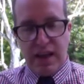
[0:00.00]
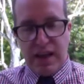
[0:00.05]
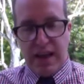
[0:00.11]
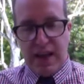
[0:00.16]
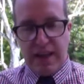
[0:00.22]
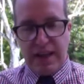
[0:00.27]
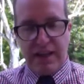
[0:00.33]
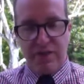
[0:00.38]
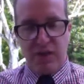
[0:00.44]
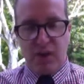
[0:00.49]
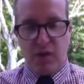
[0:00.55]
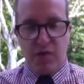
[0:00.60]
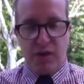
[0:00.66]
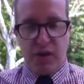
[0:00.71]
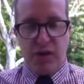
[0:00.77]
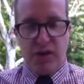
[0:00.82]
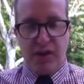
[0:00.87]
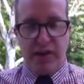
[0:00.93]
I left home
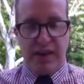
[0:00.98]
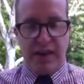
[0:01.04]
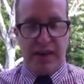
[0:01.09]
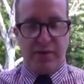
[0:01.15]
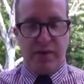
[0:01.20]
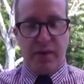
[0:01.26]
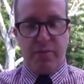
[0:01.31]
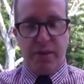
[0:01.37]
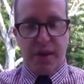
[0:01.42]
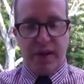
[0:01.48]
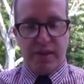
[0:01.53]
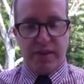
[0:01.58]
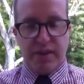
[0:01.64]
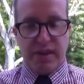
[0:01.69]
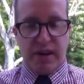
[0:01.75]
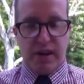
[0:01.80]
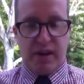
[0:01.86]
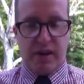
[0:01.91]
early in my
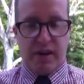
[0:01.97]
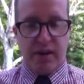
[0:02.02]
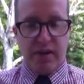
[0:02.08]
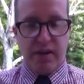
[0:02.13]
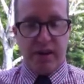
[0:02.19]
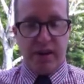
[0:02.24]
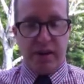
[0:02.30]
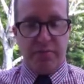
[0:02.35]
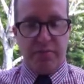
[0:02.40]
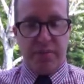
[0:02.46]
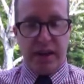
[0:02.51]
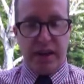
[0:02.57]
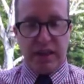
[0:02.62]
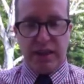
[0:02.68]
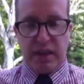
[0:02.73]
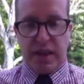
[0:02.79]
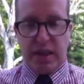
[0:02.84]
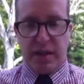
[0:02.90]
parents' car,
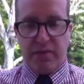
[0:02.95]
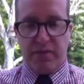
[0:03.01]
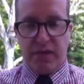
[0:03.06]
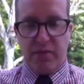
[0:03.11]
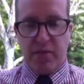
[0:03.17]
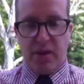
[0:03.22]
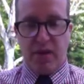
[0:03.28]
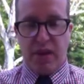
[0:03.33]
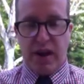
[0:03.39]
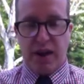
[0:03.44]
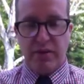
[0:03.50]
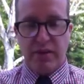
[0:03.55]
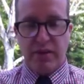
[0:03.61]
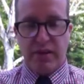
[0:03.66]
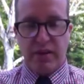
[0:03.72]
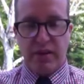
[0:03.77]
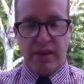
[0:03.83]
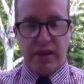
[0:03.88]
picked Jen up from her house
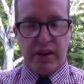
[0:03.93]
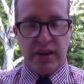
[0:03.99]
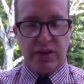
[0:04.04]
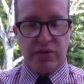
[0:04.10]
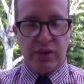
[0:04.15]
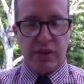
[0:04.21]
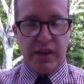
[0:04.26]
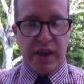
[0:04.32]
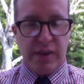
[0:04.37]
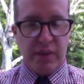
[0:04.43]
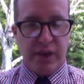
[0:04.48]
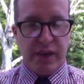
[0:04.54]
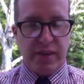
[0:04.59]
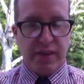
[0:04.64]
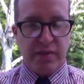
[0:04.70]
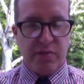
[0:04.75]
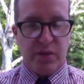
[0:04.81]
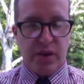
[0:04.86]
out in the country, and we
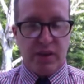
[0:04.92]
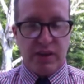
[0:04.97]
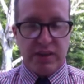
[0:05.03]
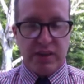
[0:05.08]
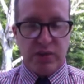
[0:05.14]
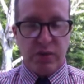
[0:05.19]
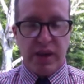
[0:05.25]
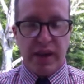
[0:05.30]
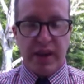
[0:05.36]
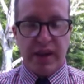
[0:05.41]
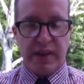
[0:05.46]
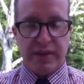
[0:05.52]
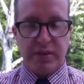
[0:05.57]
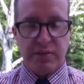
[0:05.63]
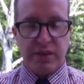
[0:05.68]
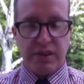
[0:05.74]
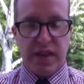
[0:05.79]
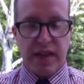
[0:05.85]
hit the mall so we could get
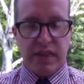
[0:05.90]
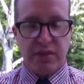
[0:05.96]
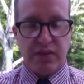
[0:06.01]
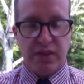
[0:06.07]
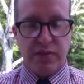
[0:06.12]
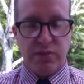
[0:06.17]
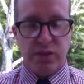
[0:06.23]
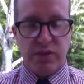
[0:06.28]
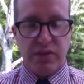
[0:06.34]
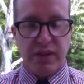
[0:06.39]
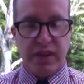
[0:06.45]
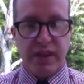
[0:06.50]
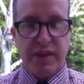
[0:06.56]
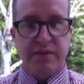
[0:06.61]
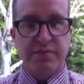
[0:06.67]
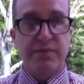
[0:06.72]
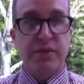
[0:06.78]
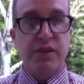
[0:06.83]
some snacks for the movie.
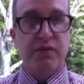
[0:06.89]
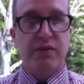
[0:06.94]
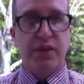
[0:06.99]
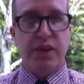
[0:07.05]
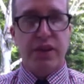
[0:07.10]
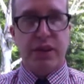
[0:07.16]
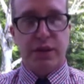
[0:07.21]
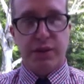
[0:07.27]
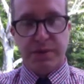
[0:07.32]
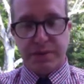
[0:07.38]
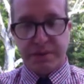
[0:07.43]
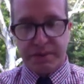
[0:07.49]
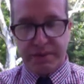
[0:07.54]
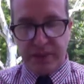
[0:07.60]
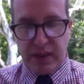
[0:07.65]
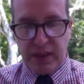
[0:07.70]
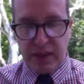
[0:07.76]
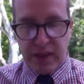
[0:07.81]
Footnote.
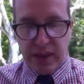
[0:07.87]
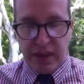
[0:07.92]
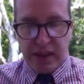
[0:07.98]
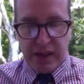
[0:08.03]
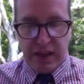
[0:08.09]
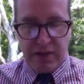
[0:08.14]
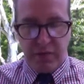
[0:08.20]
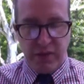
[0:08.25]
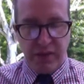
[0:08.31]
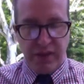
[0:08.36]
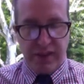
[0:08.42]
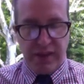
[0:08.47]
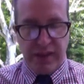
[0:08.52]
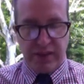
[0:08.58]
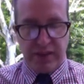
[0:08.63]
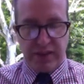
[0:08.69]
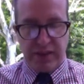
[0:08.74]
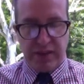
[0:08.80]
If movie
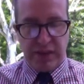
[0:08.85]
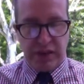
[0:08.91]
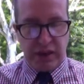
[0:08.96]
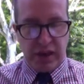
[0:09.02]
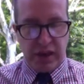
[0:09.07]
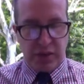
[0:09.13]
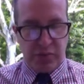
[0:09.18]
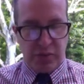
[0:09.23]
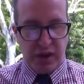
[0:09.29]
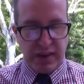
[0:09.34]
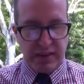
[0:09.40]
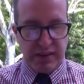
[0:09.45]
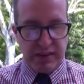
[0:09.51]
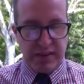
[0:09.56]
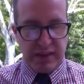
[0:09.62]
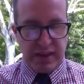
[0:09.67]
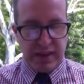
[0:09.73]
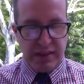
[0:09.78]
theaters didn't charge
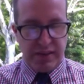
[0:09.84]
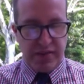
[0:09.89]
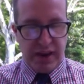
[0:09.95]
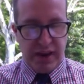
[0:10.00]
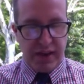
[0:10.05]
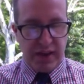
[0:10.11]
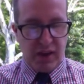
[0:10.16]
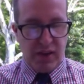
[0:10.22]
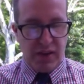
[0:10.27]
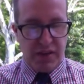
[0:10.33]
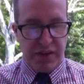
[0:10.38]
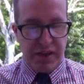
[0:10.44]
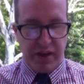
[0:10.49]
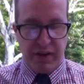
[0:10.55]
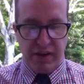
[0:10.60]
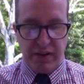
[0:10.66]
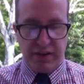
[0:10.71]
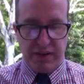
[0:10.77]
prices that defied all
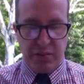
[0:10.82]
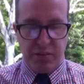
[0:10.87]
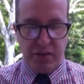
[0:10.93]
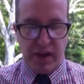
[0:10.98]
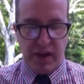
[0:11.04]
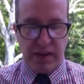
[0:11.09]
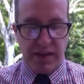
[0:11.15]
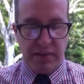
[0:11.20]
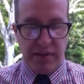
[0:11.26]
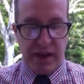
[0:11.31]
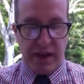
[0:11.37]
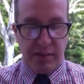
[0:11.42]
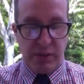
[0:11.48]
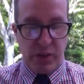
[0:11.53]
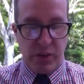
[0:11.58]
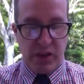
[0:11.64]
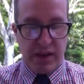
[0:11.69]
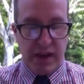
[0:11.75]
theory of supply and demand,
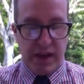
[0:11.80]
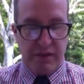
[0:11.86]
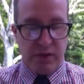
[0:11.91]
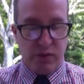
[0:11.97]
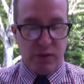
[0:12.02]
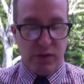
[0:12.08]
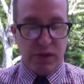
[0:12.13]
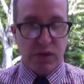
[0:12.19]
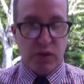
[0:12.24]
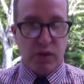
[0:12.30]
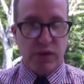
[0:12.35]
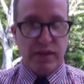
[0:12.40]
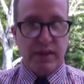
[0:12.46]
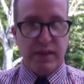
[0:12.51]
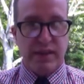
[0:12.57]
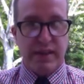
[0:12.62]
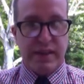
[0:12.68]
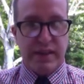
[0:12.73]
we wouldn't have to resort
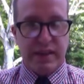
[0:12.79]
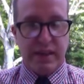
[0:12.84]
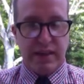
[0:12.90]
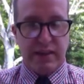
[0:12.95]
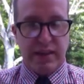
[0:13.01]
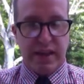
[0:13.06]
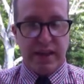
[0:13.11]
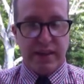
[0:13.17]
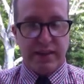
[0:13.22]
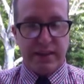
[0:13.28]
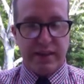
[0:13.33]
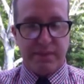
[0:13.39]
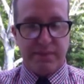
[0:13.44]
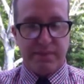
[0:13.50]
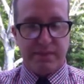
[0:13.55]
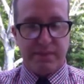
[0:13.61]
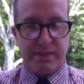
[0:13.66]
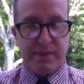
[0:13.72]
to sneaking our snacks
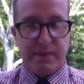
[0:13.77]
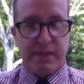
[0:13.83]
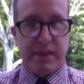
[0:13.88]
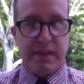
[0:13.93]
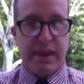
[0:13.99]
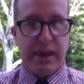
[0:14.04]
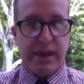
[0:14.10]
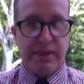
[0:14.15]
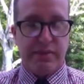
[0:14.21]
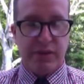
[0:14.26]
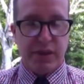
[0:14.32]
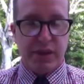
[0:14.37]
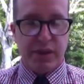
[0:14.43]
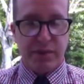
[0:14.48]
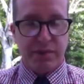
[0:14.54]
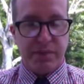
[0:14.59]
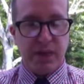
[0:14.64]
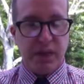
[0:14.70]
in. End of footnote.